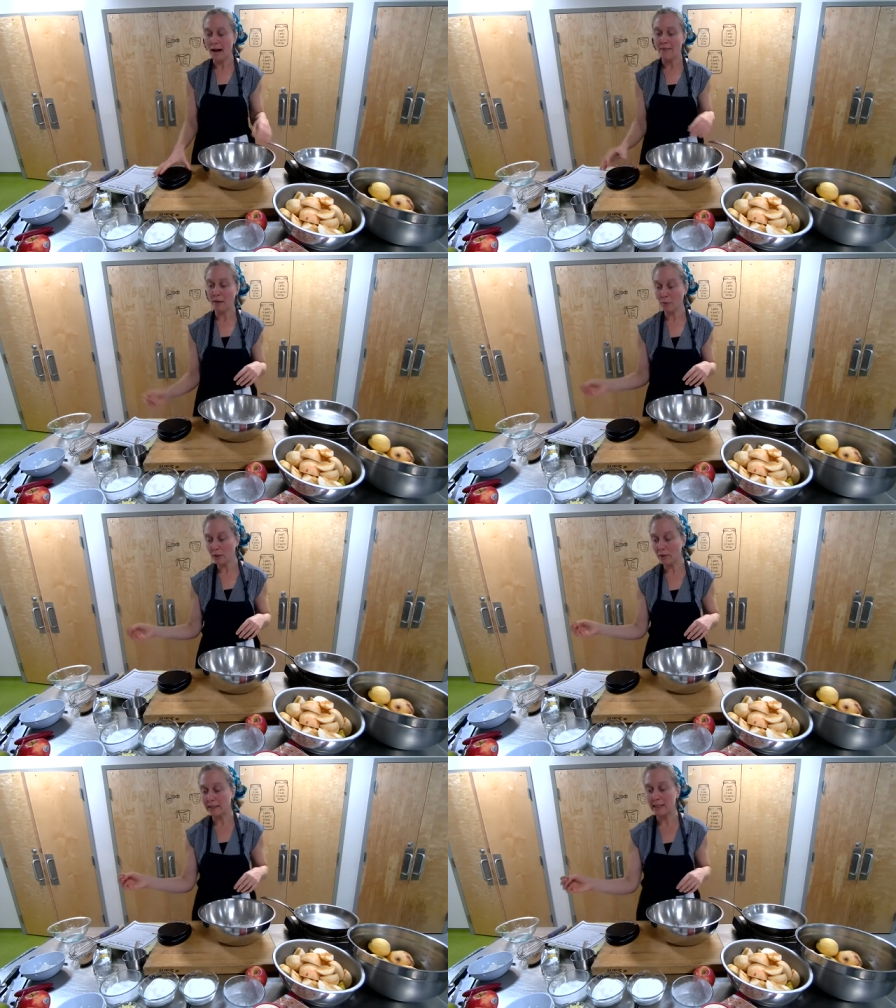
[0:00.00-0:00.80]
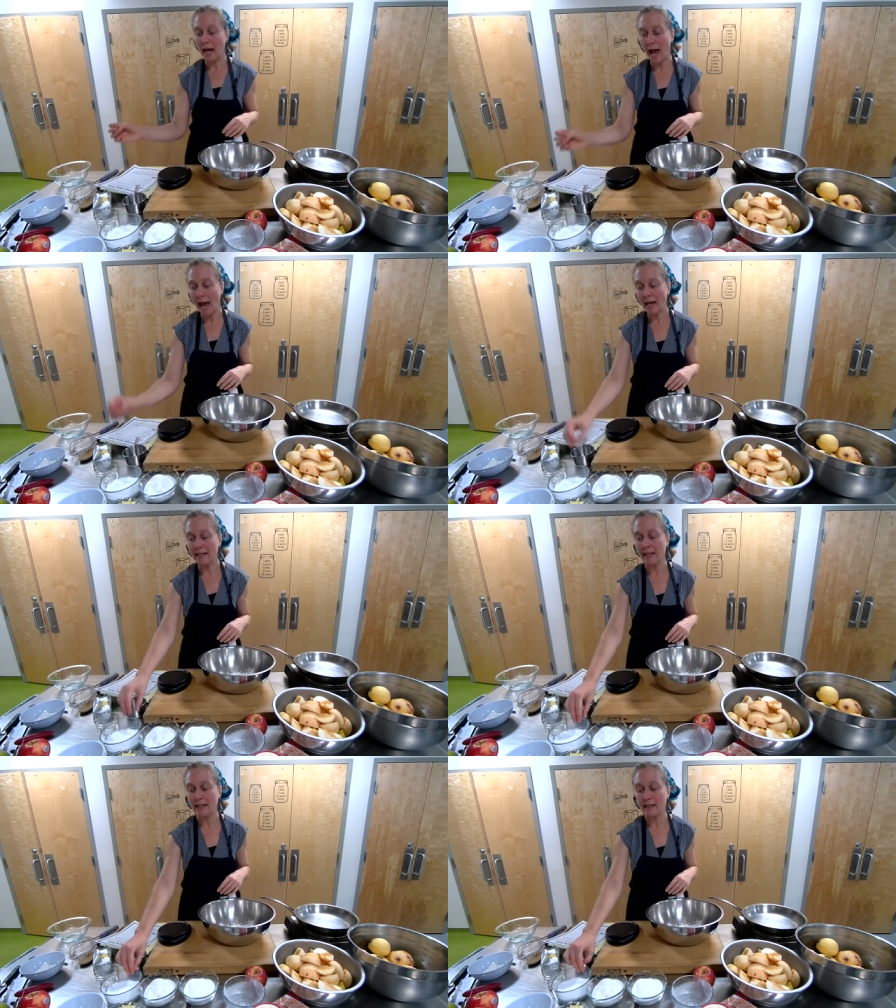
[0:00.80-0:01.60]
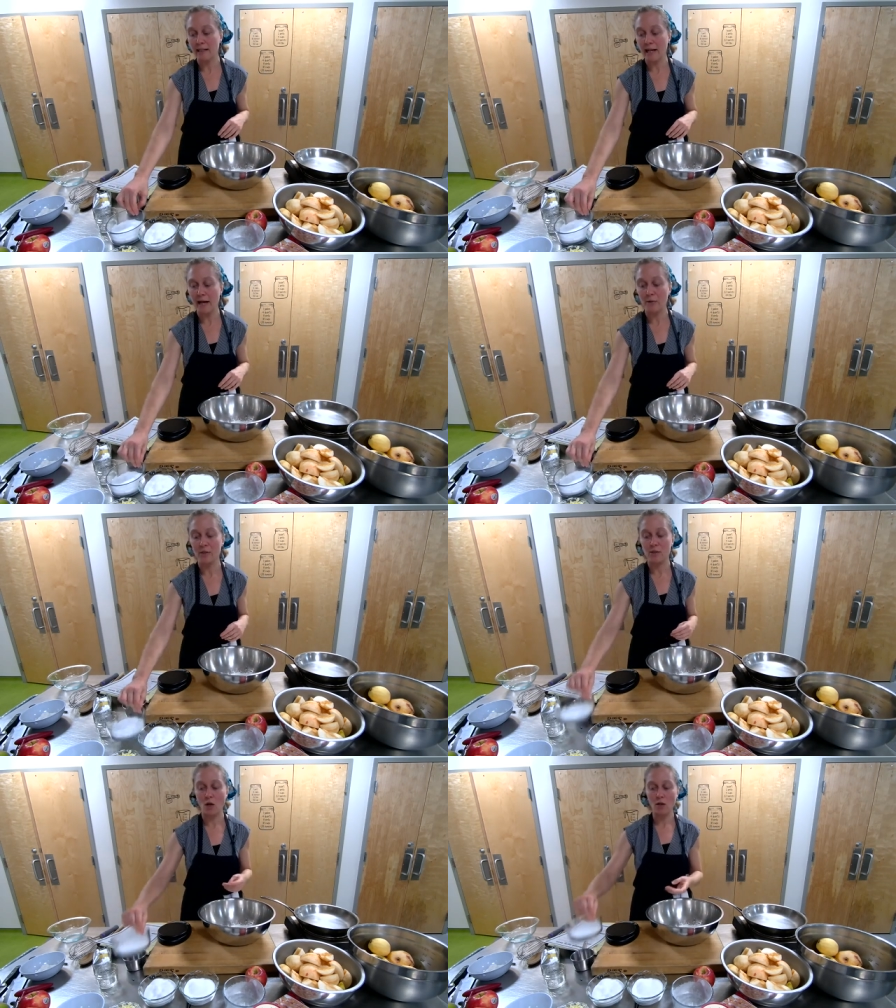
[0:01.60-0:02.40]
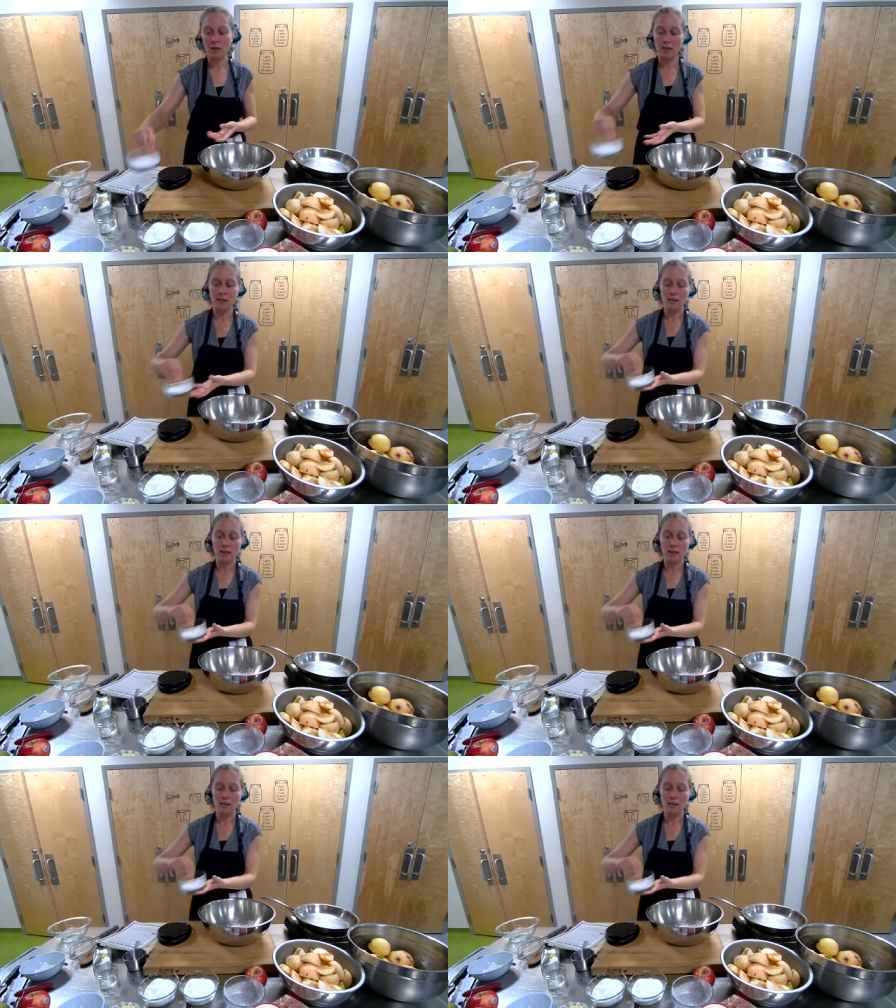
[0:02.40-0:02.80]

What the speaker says: Then we're going to add in our salt.